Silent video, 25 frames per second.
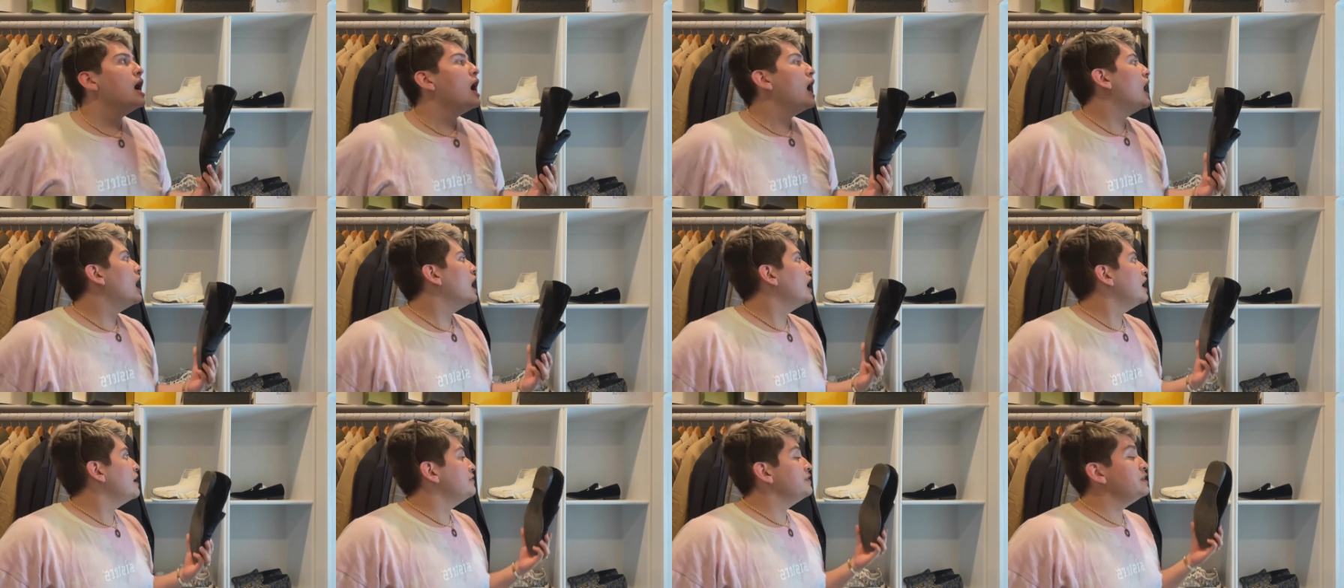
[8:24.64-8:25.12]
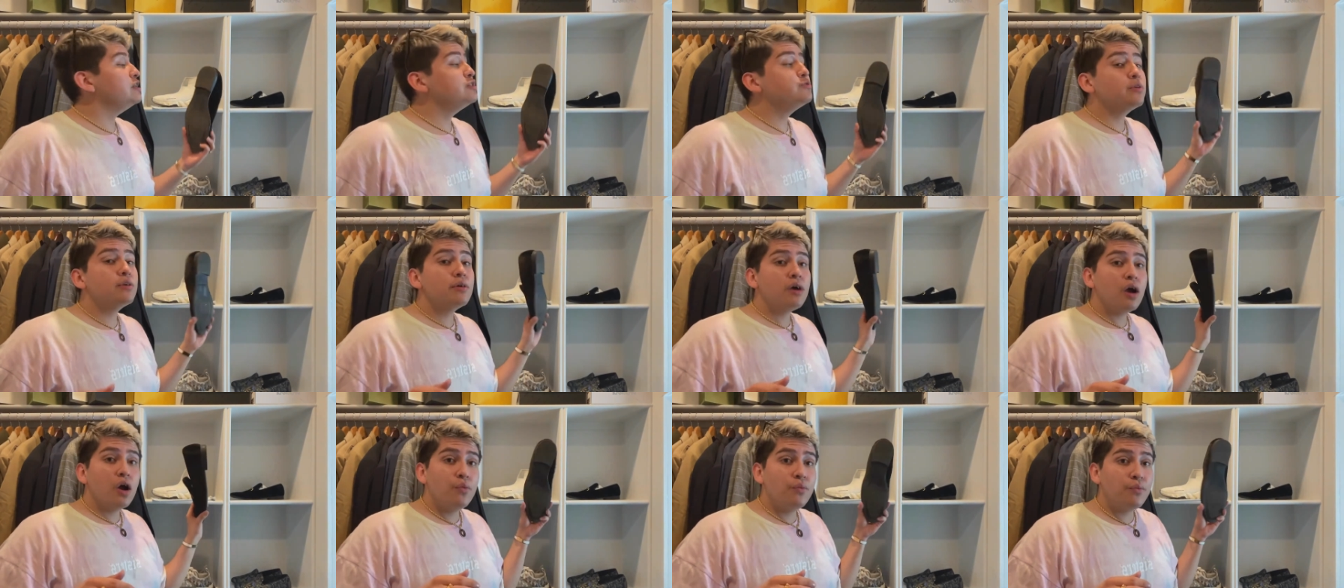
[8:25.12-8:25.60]
And these
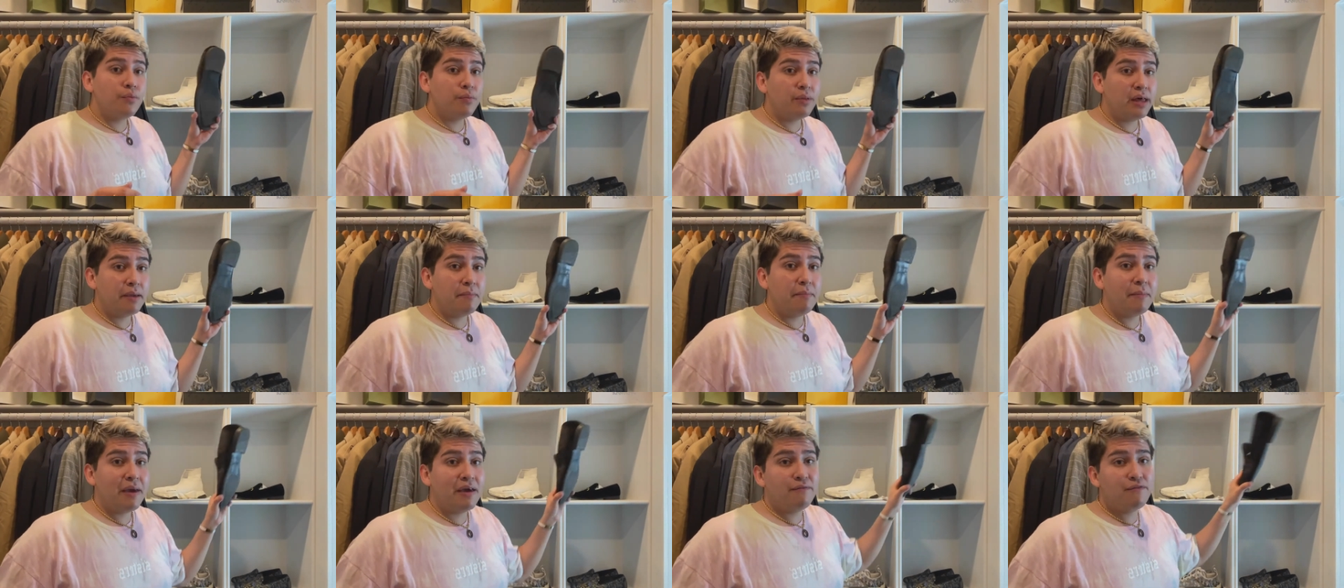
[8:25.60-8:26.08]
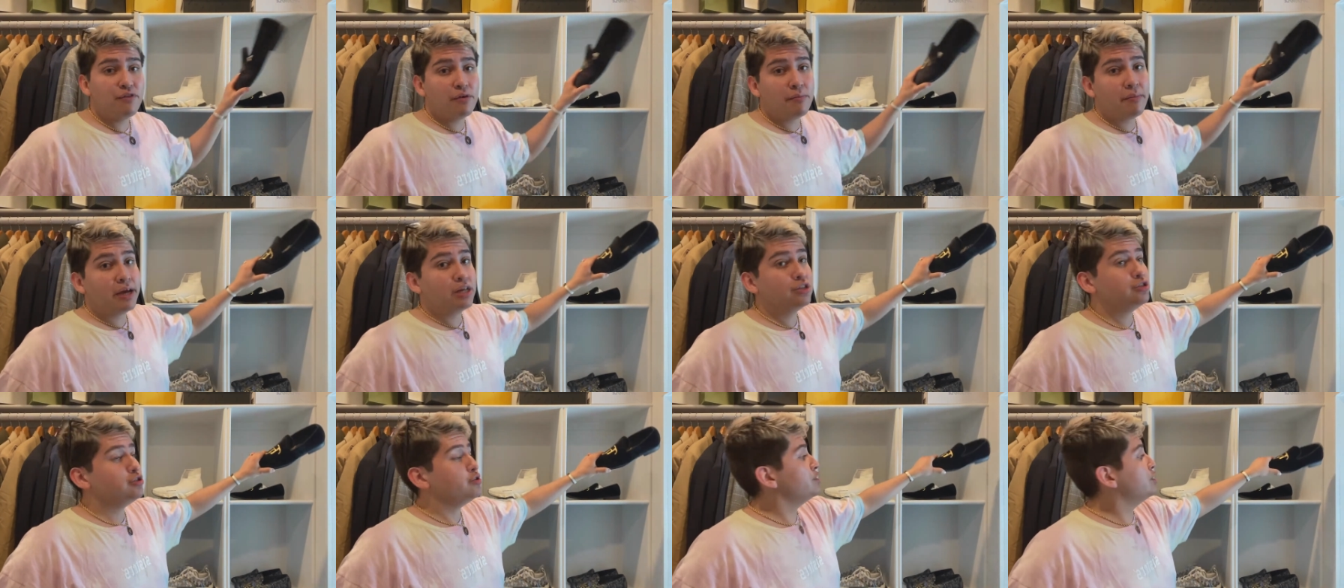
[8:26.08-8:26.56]
are like meant for
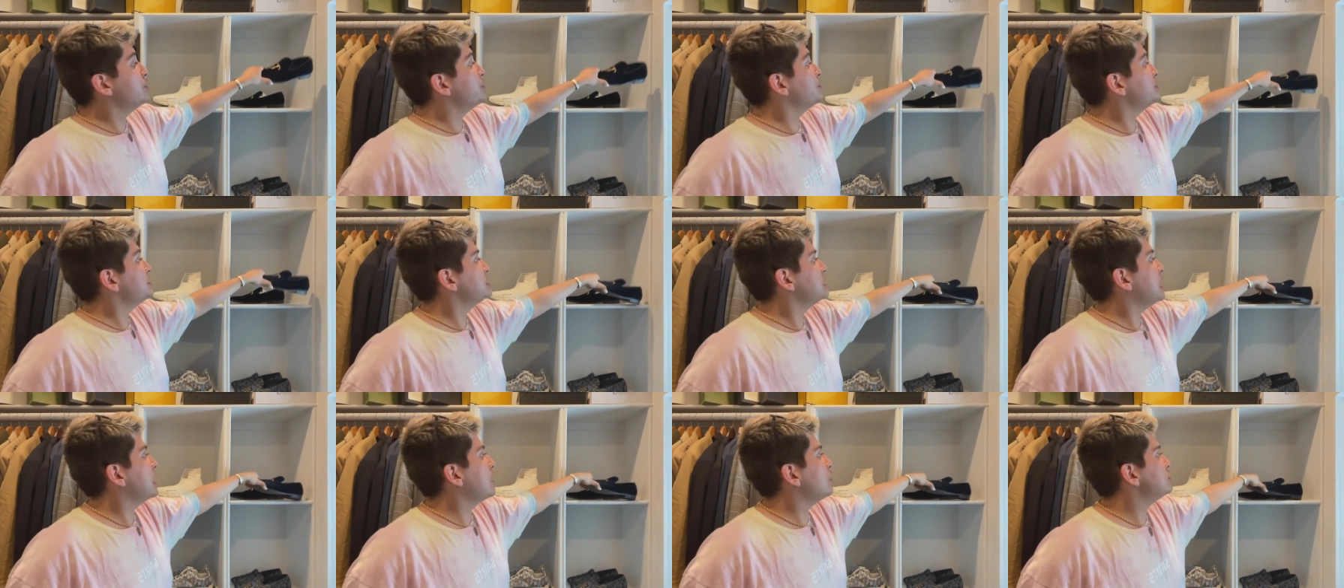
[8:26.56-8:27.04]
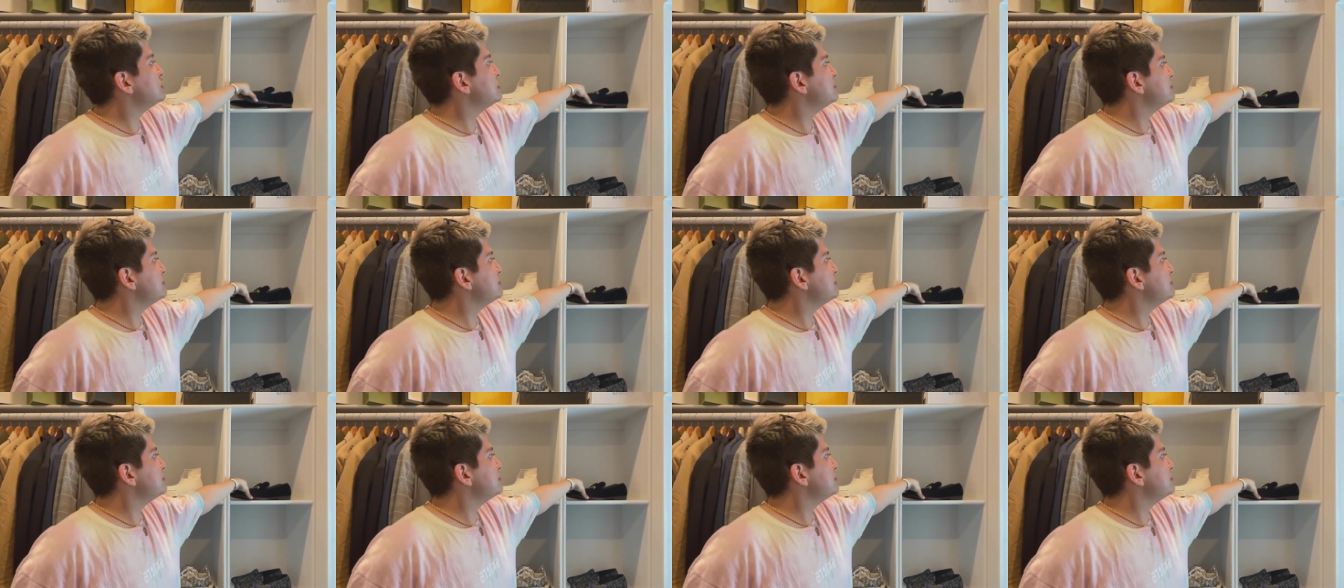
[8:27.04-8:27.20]
my junior recital.